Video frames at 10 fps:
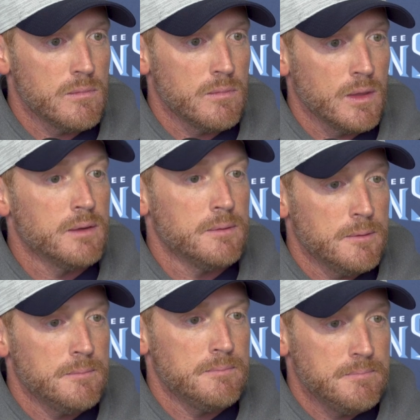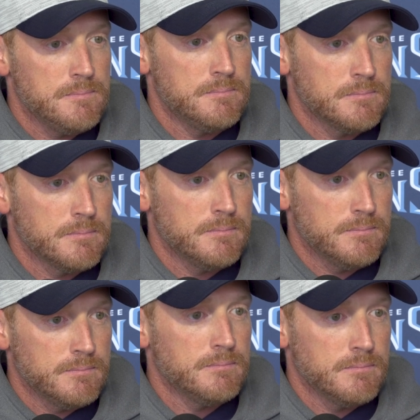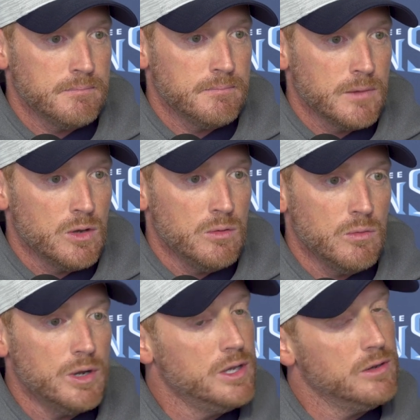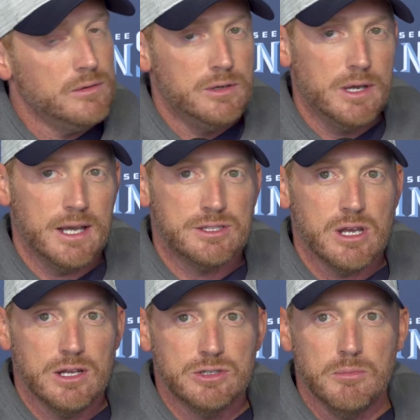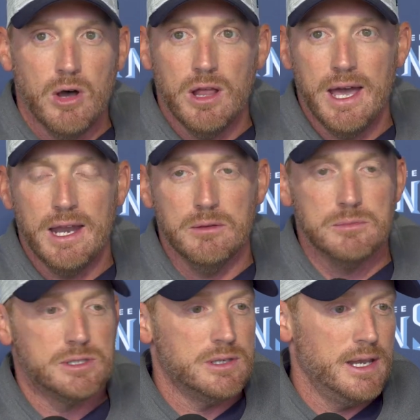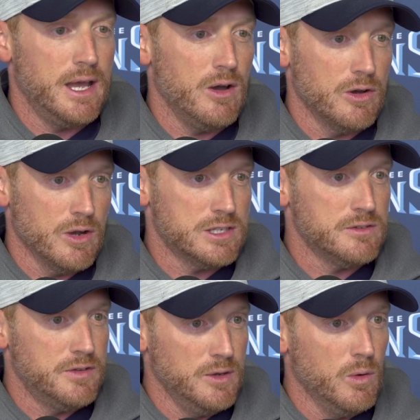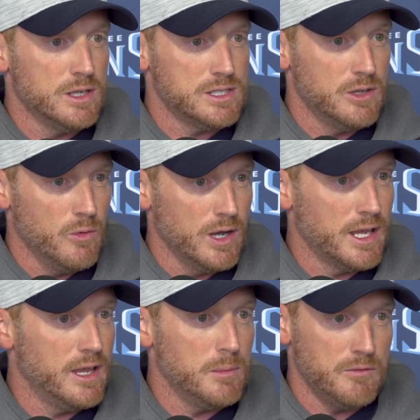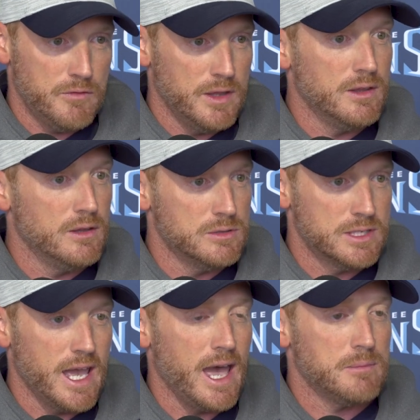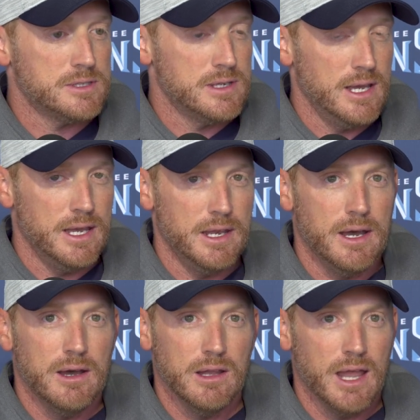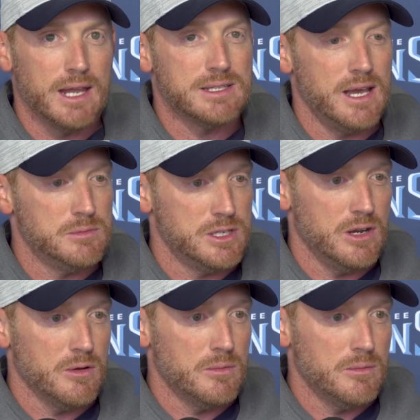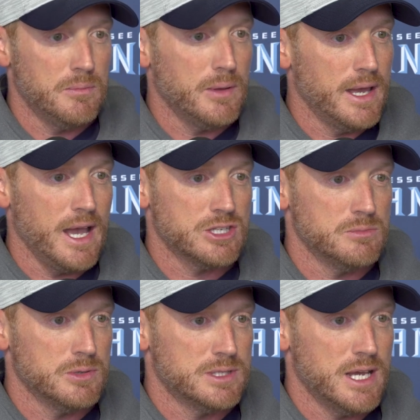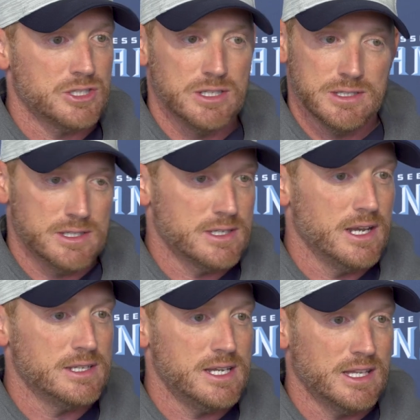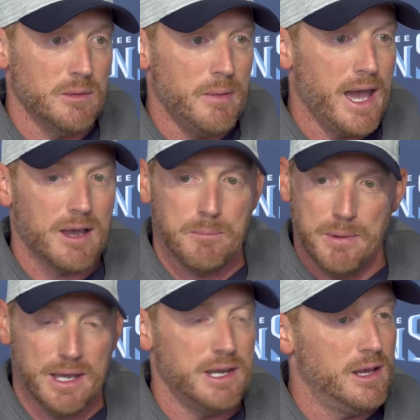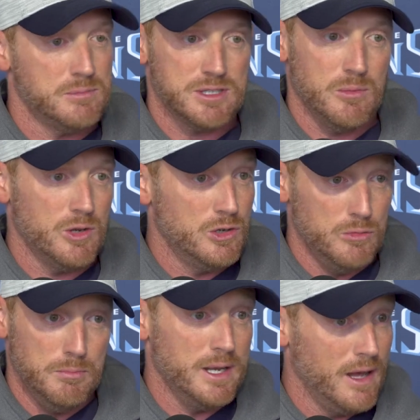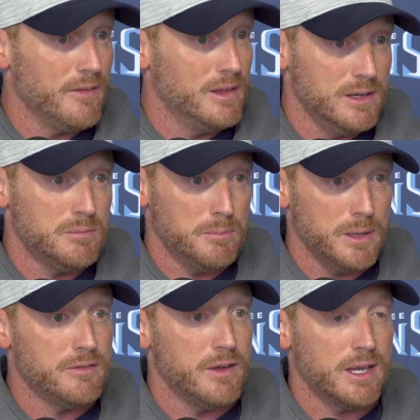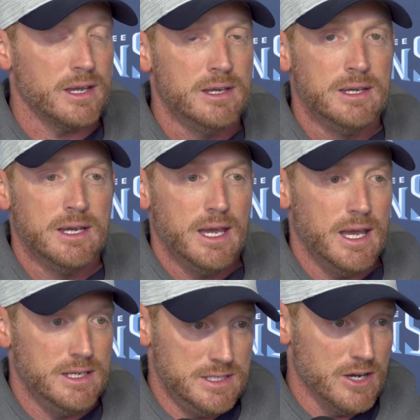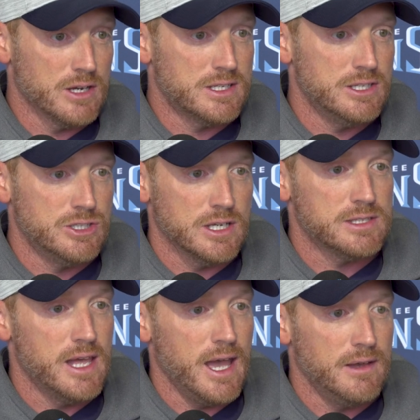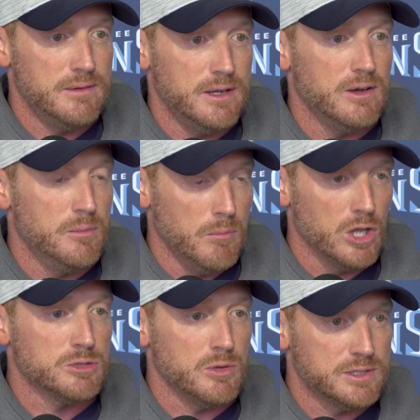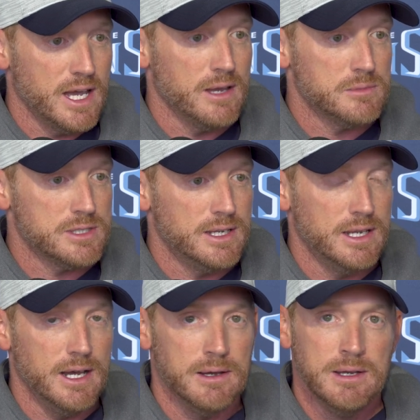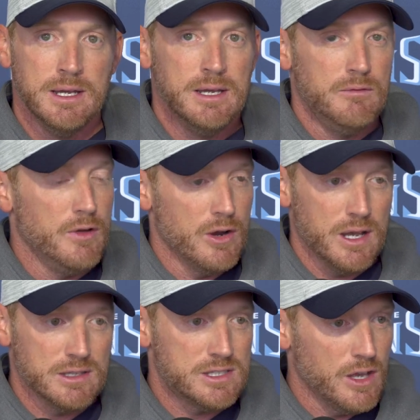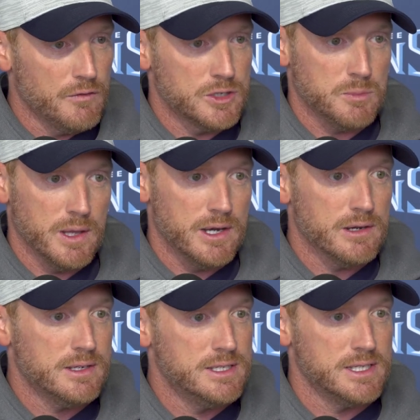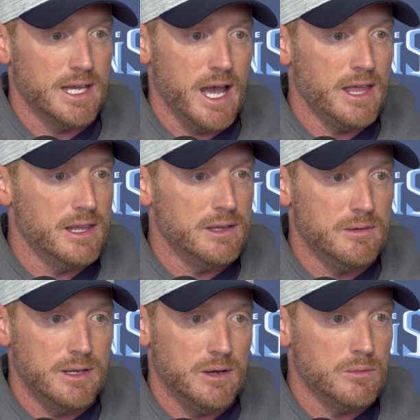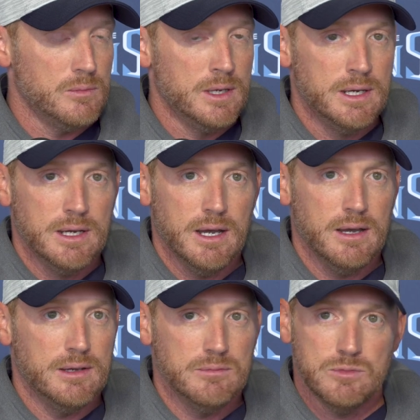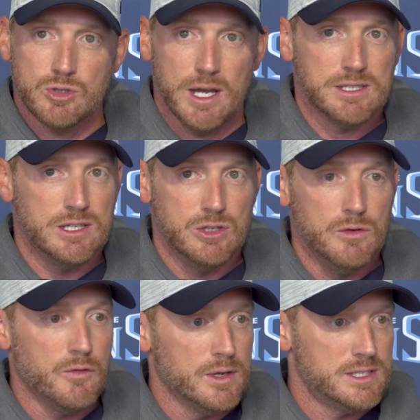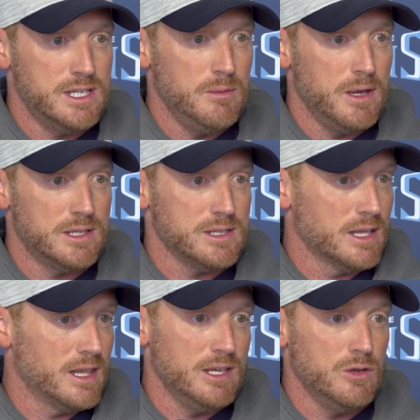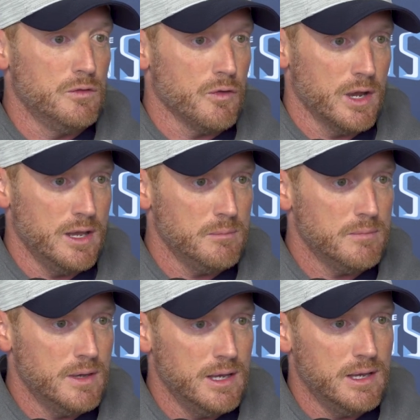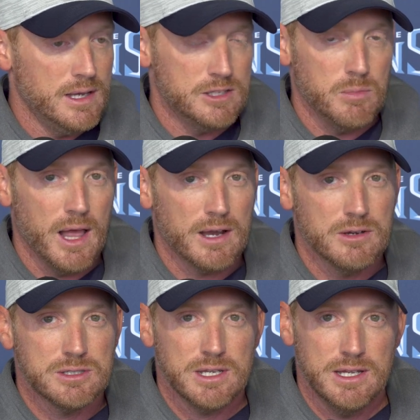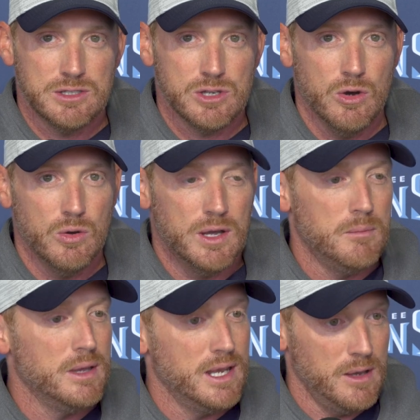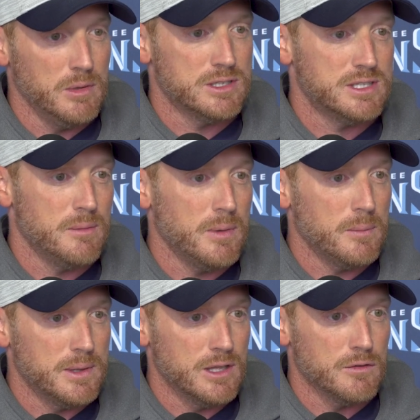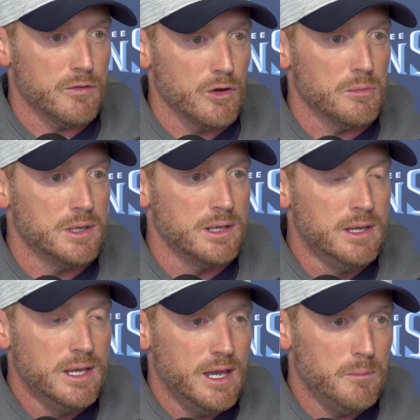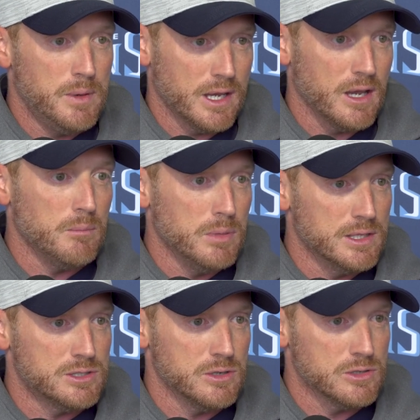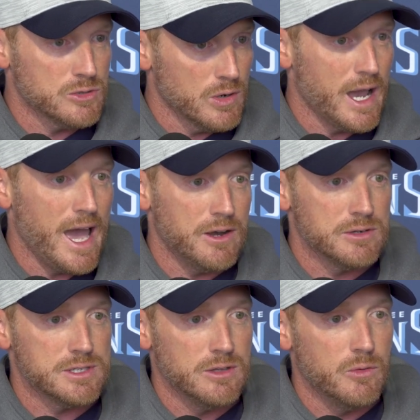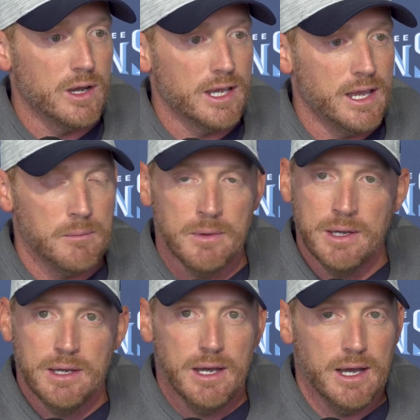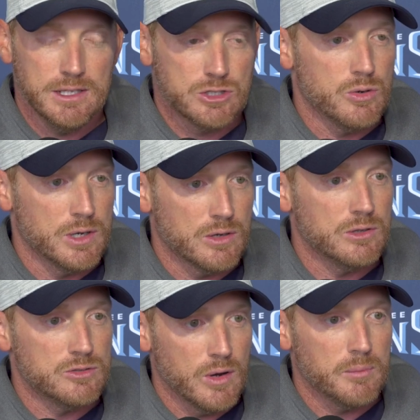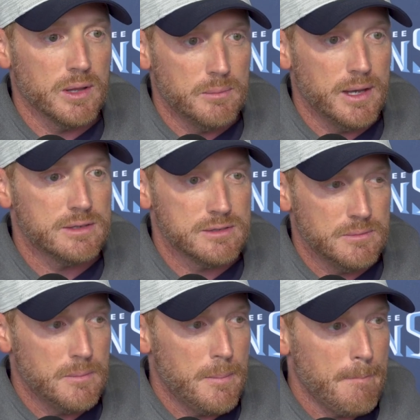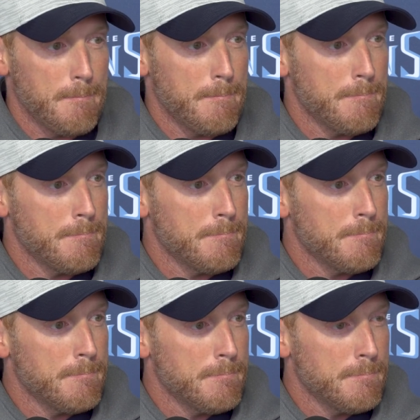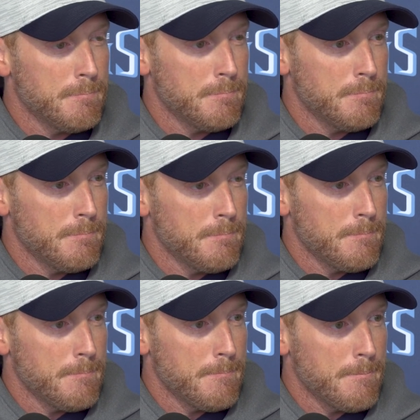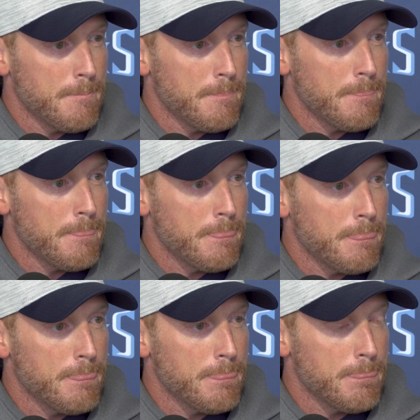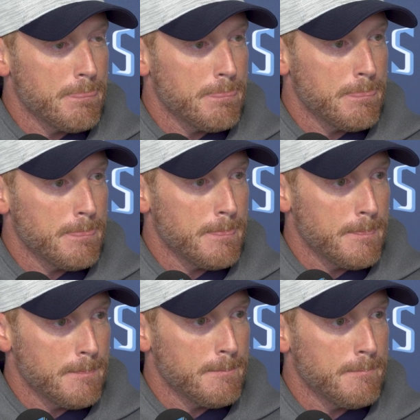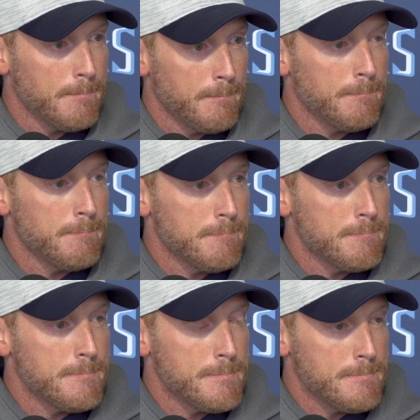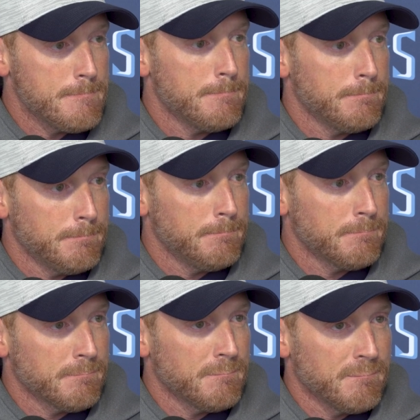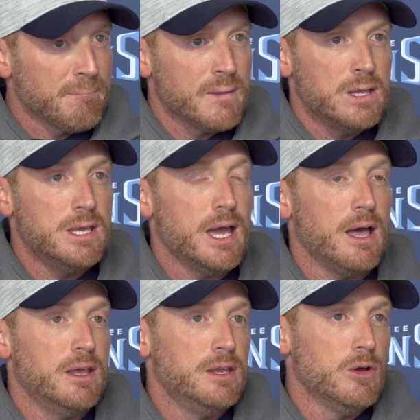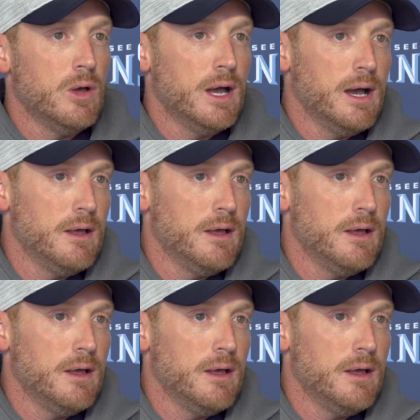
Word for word: How do you see him improving in that area specifically? Well, you guys saw Jamal Adams and how aggressive he was in the run game and fitting those gaps. And a lot of times in our play action protections, it's going to take the back picking up someone who bit on the play fake. And Derrick did just that, you know, and multiple times. And very unselfish player. He's a guy that, you know, tries to do for his teammates like they do for him as blockers. And so him being able to step up in there firm and pick up blitzers or adders in the run game, it's critical to our play pass. And taking him off the field on a 4th and 3 in a game where he's catching well and protecting well. Yeah, you know,